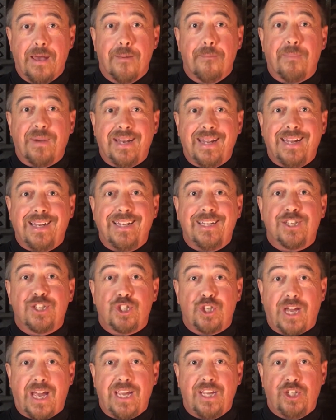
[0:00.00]
but it is
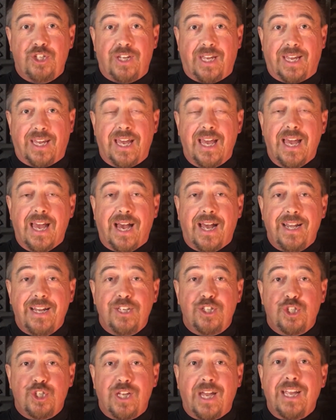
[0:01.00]
changing, and
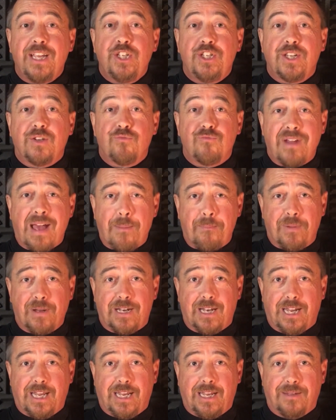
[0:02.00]
is changing
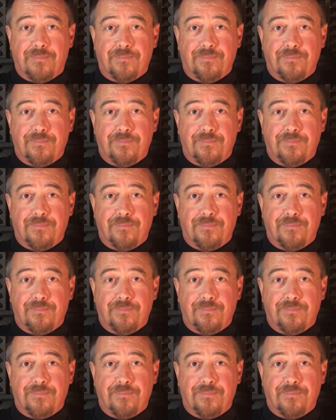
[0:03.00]
rapidly.